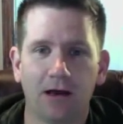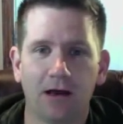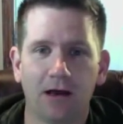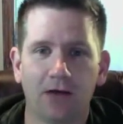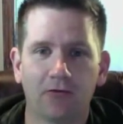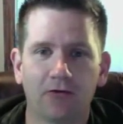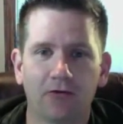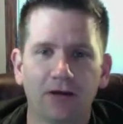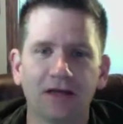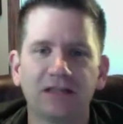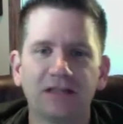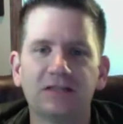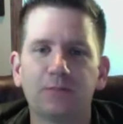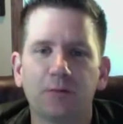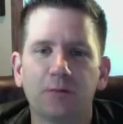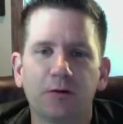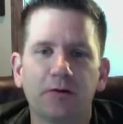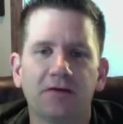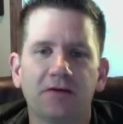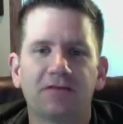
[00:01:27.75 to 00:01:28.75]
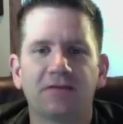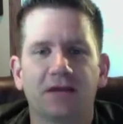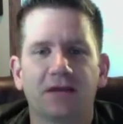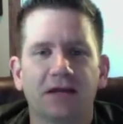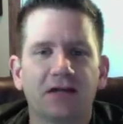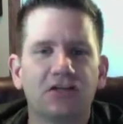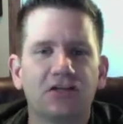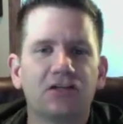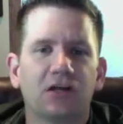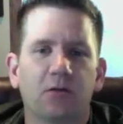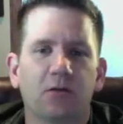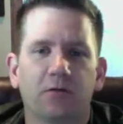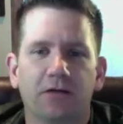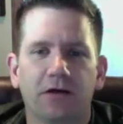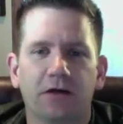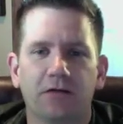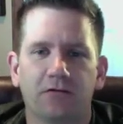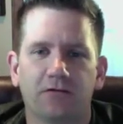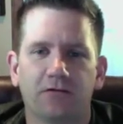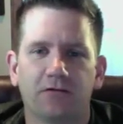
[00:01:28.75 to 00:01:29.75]
great experience that I can share with
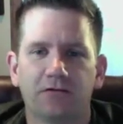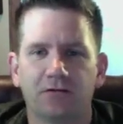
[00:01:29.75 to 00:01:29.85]
others,